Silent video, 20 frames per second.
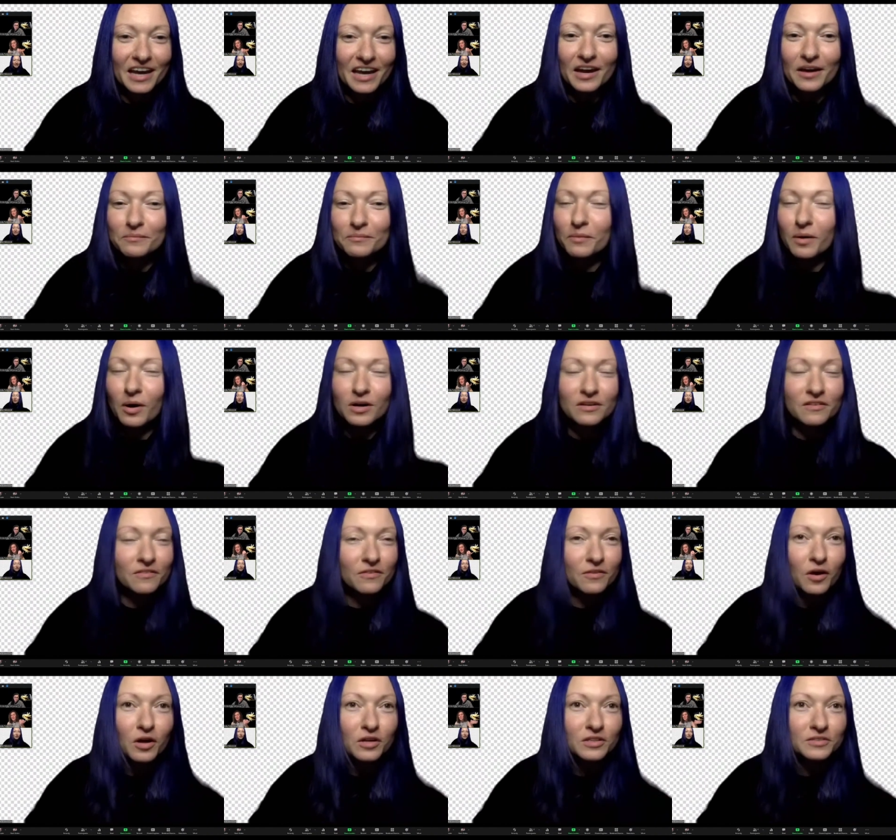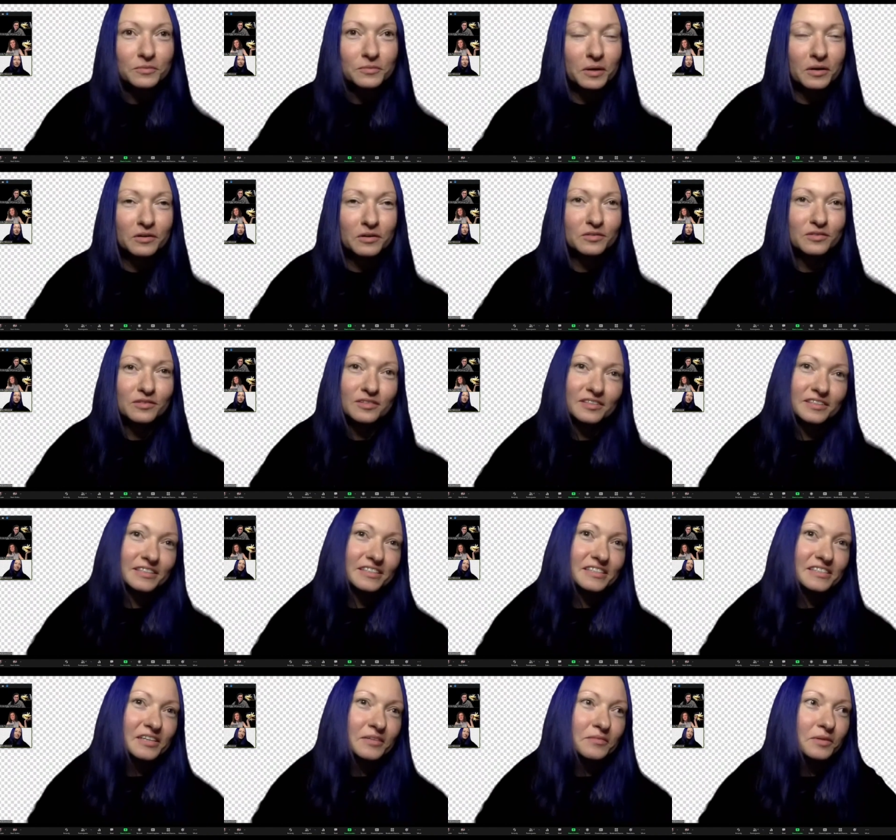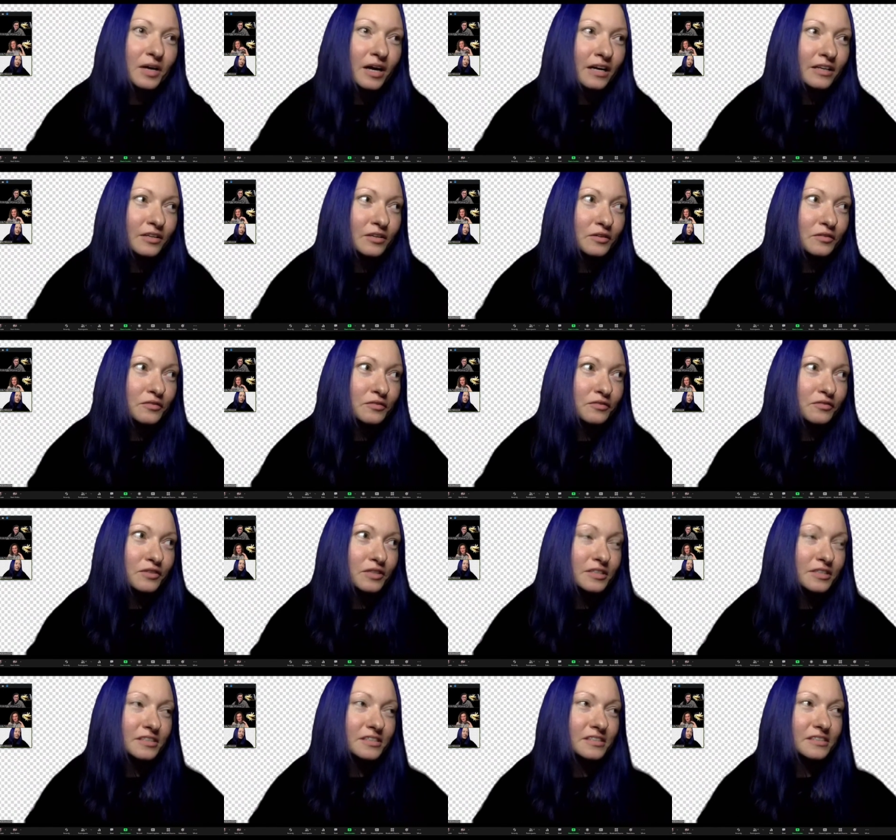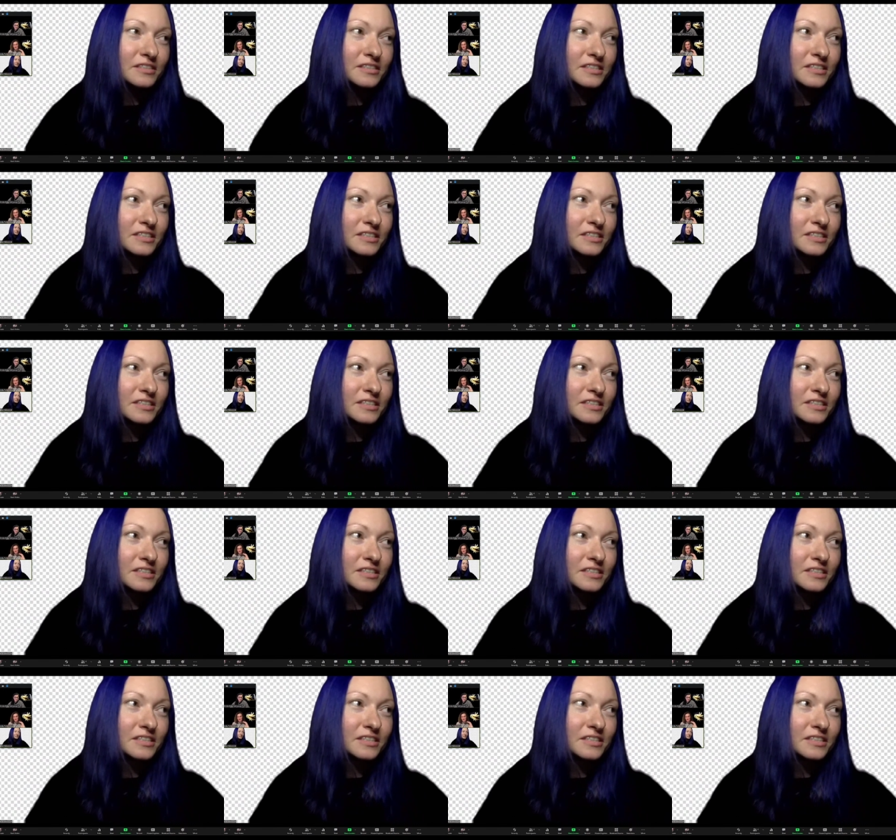I more thought about some kind of this